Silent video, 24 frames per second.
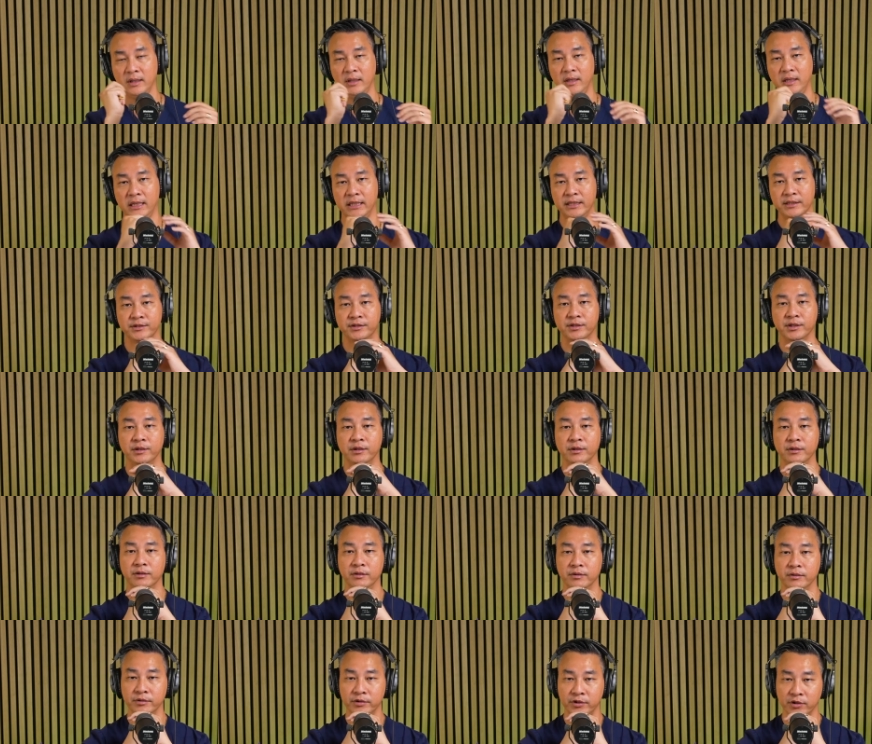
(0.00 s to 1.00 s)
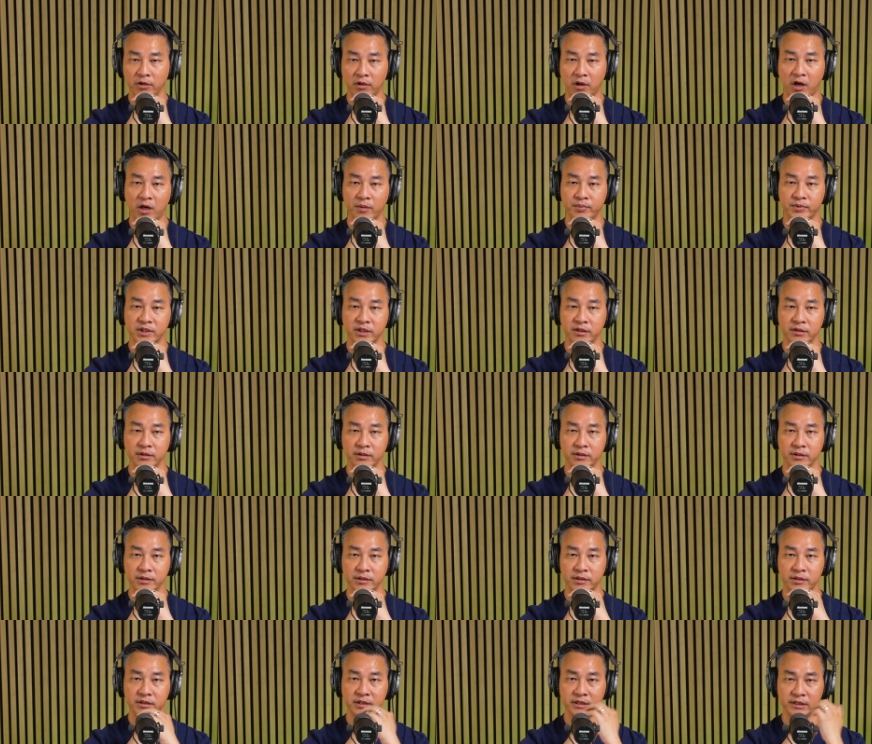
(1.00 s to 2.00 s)
And so your option
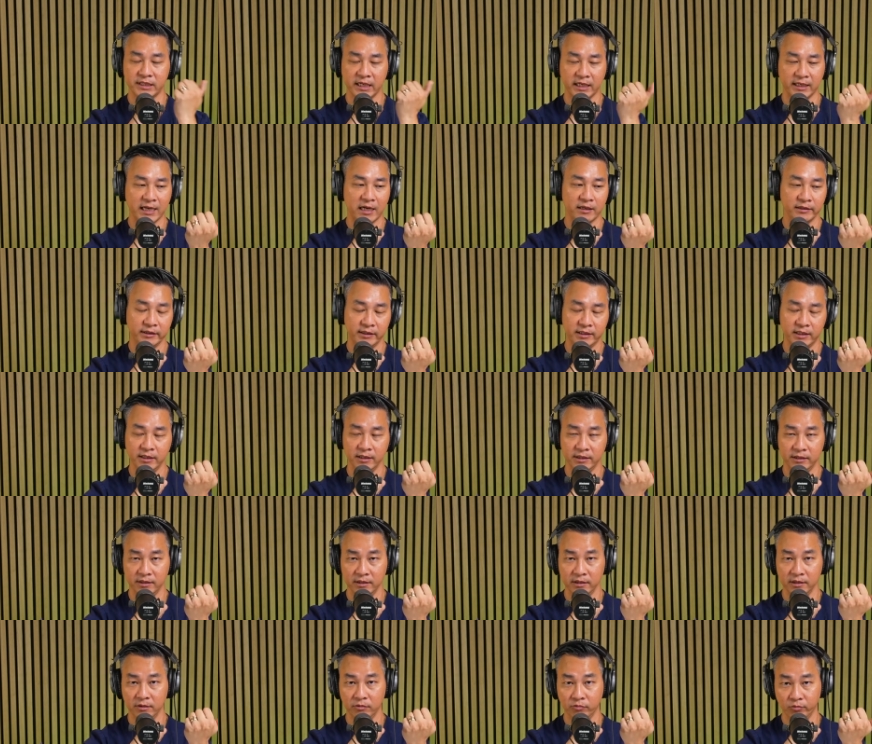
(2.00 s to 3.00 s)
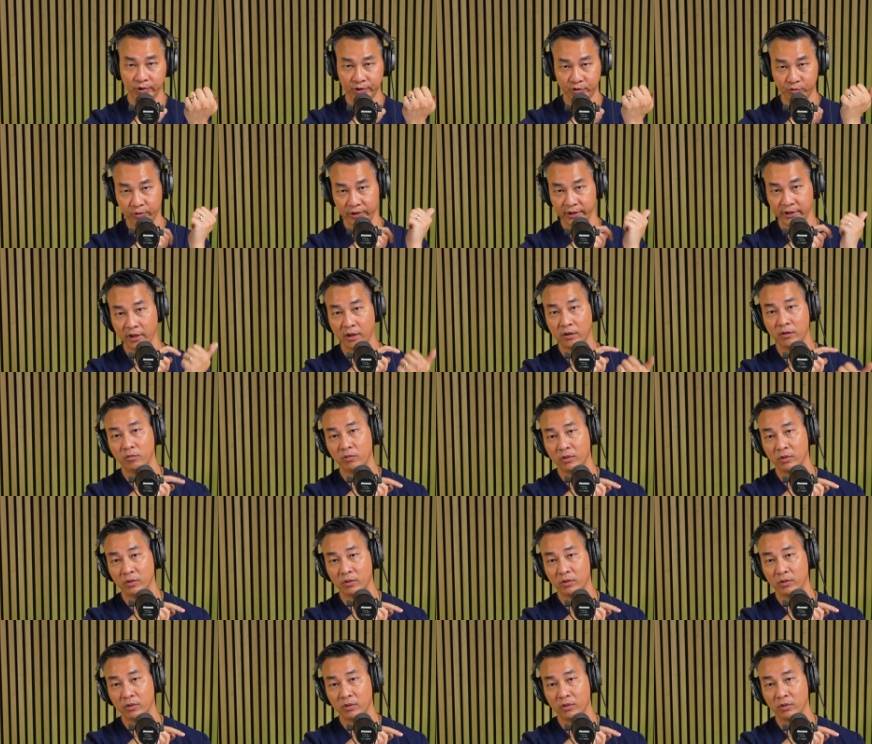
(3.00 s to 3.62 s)
is to take out the kidney, which we don't